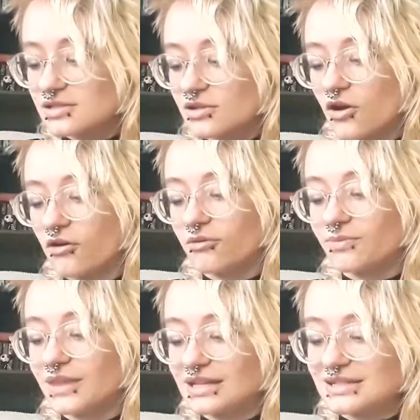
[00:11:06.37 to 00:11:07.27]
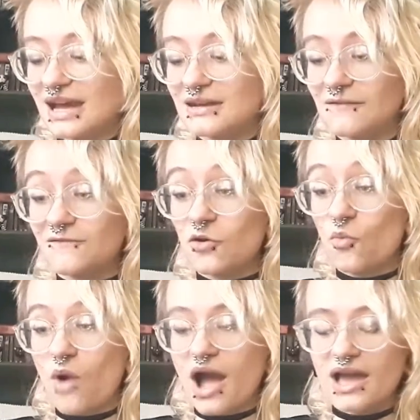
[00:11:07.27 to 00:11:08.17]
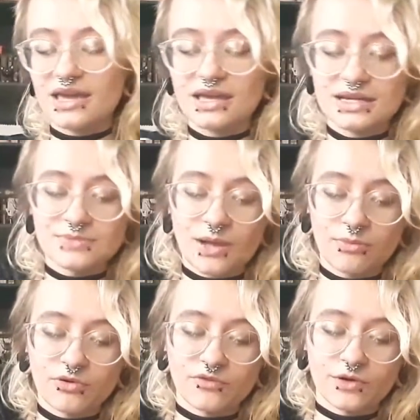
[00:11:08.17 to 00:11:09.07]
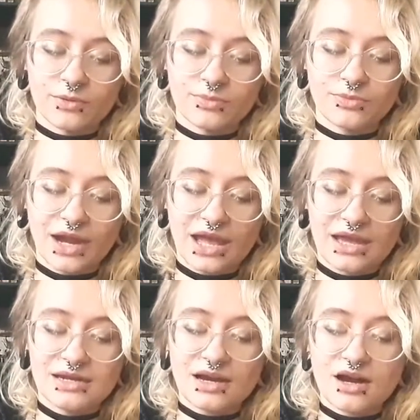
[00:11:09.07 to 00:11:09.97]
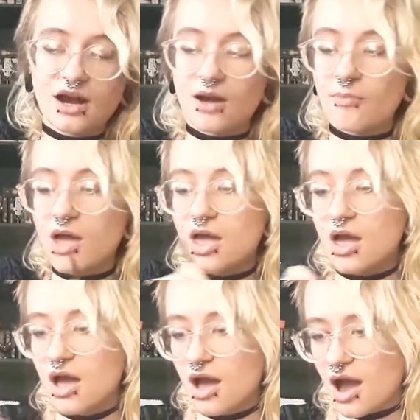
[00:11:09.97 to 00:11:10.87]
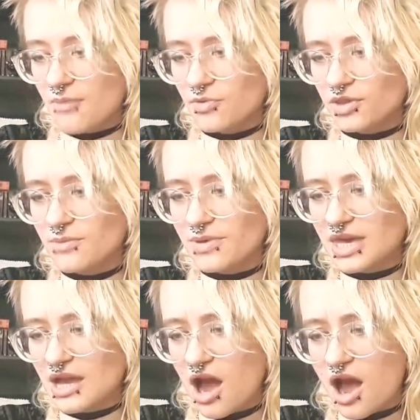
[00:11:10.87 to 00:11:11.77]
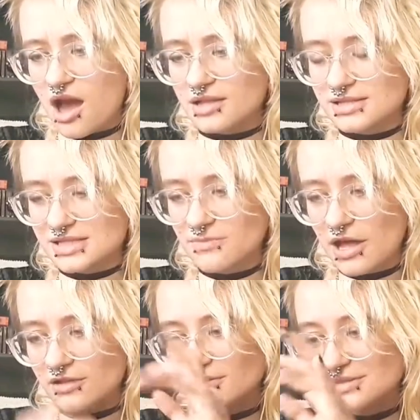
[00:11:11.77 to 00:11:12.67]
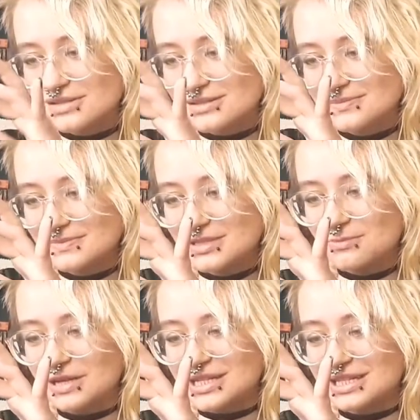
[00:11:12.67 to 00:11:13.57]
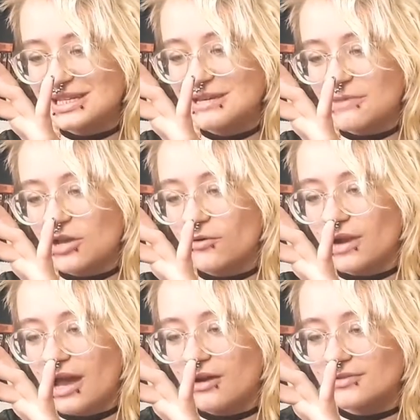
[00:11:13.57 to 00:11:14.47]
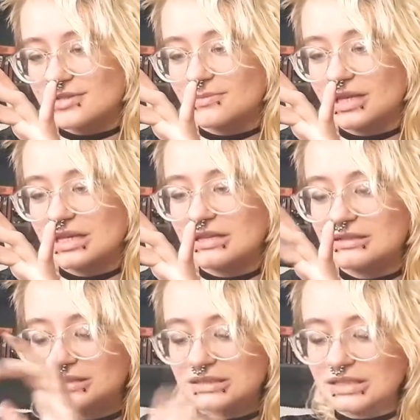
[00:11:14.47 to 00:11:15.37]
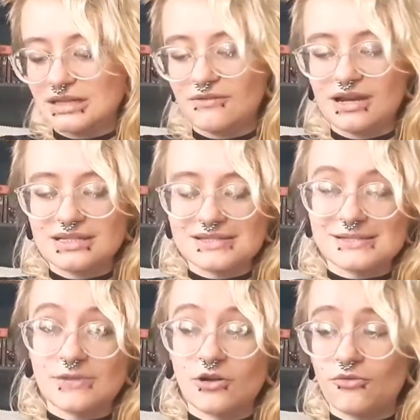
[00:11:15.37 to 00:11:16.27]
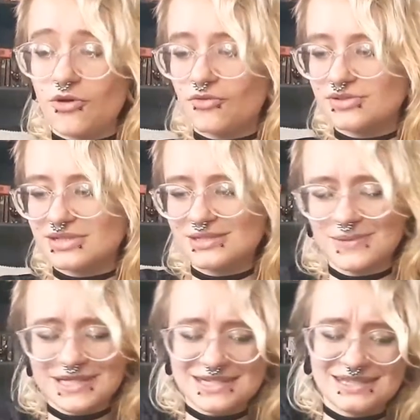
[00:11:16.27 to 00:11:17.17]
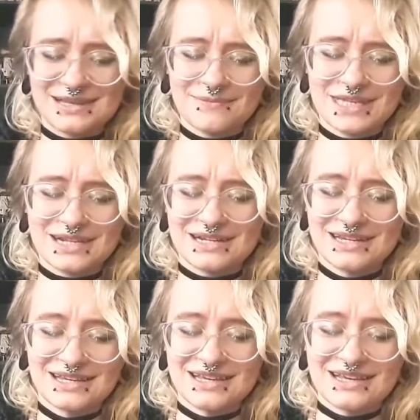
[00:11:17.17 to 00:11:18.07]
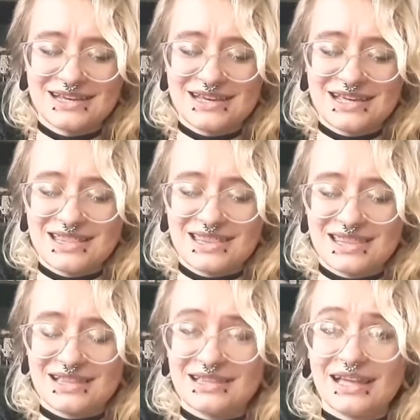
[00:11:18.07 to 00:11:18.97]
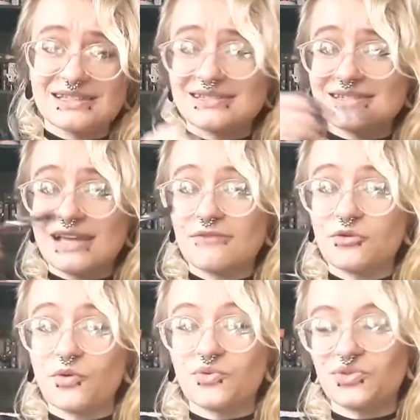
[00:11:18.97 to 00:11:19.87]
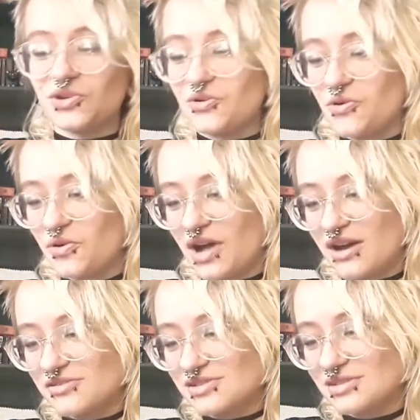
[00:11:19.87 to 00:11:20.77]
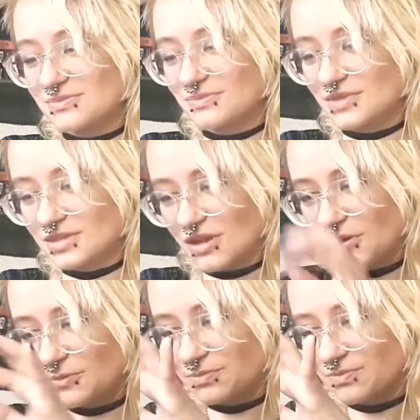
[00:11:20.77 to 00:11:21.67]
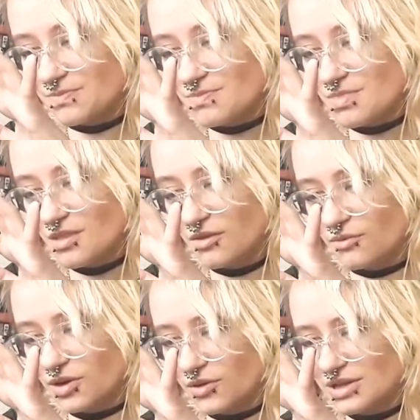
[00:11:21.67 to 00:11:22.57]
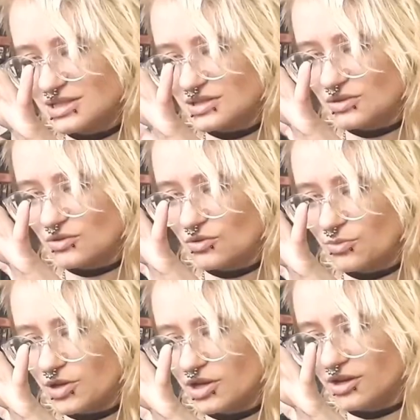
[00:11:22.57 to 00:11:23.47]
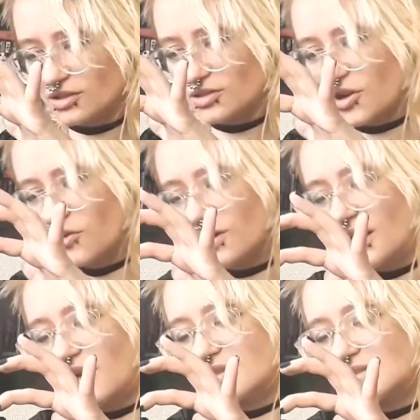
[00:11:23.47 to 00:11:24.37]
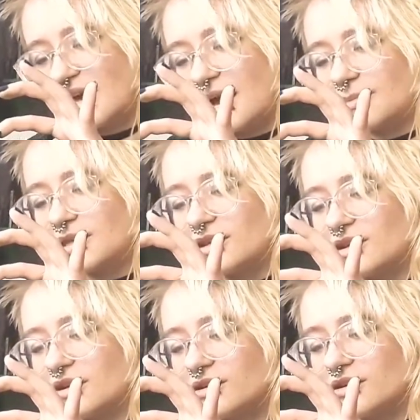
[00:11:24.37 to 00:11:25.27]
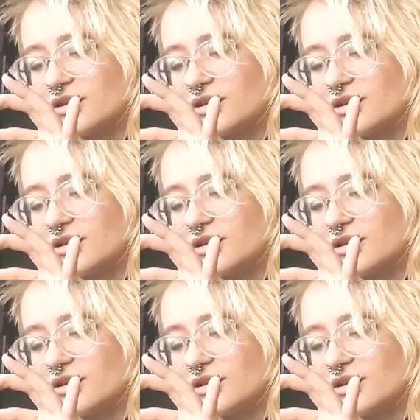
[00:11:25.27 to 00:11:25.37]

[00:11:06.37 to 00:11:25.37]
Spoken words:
So that's kind of why it is my preferred brand. I'm really big on smells, especially in my own house. I'm like, ugh, I don't want it to smell gross. Especially, I mean, that's everyone with their whole house. So we're going to put another coat on top here.